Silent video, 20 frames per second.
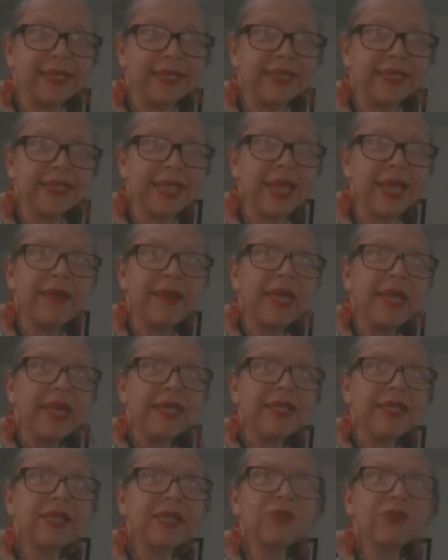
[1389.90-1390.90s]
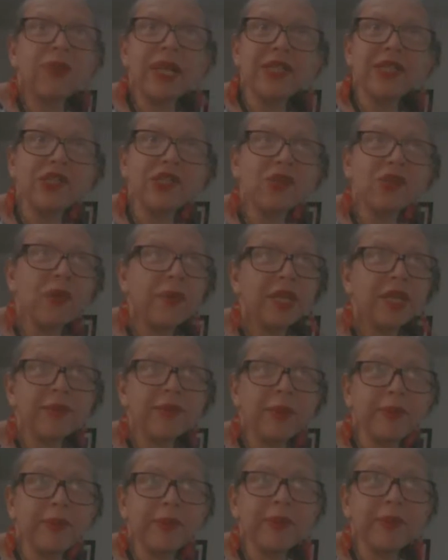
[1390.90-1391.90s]
sign. This is why so many
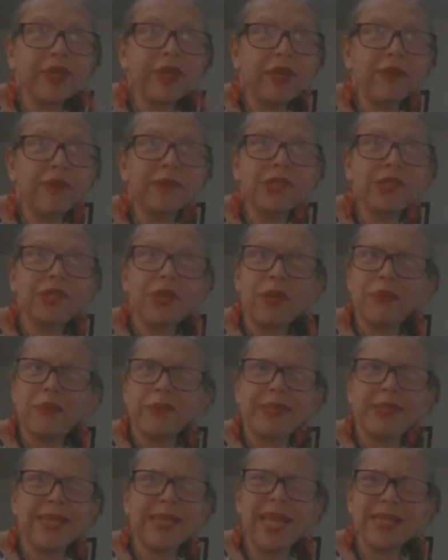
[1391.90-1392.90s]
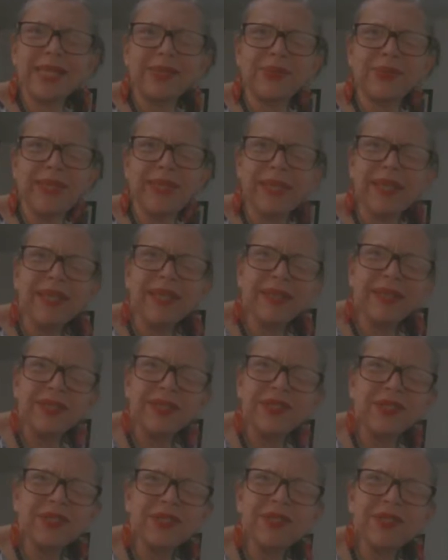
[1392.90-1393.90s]
people become so obsessed with
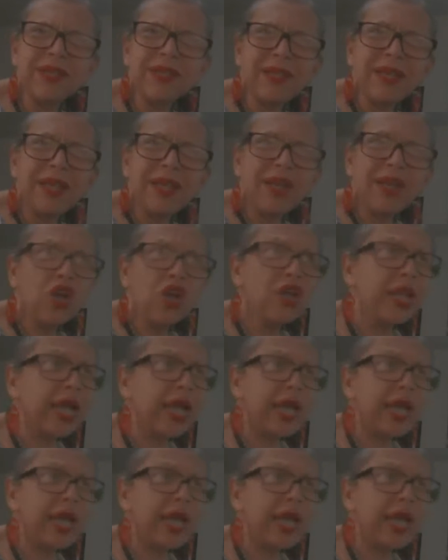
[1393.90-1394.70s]
English oh, they gotta